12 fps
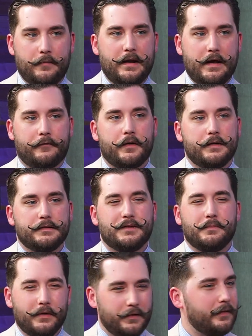and effort into
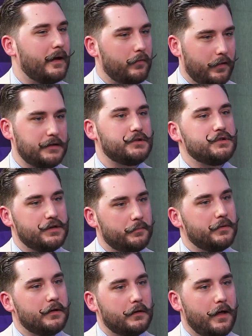building that relationship
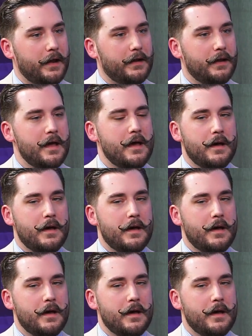with the client,